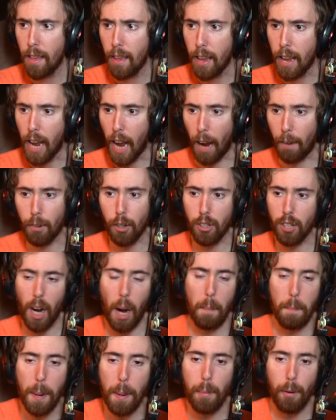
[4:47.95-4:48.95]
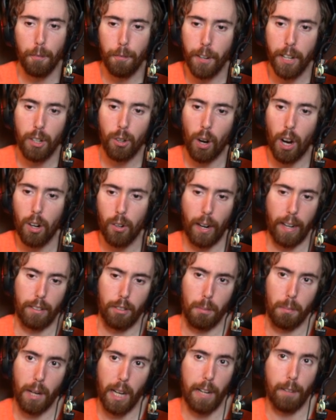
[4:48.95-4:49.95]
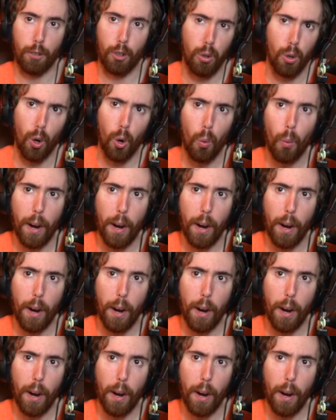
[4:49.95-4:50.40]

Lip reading: Every time people figure out like some kind of cool